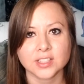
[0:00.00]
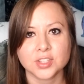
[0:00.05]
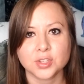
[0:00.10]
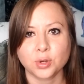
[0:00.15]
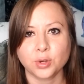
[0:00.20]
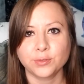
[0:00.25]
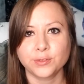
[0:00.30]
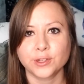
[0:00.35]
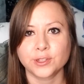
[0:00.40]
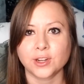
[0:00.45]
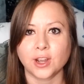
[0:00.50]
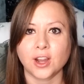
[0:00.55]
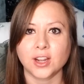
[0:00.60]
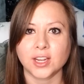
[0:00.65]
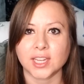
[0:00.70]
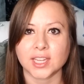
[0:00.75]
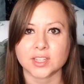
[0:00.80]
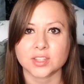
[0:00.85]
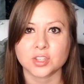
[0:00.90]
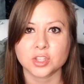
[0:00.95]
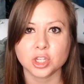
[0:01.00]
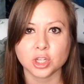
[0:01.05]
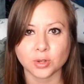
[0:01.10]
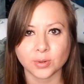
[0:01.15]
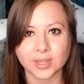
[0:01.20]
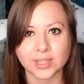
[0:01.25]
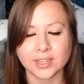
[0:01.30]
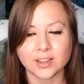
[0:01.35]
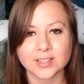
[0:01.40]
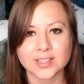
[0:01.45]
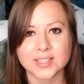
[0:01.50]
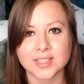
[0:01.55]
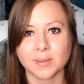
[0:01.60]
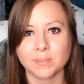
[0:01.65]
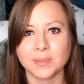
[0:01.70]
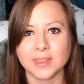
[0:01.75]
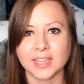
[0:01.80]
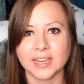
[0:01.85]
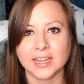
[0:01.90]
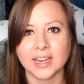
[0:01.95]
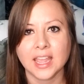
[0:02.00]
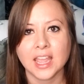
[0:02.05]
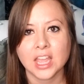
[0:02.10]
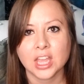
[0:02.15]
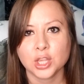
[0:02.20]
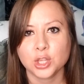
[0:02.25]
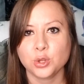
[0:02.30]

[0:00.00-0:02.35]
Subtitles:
So if your dog is chewing on something,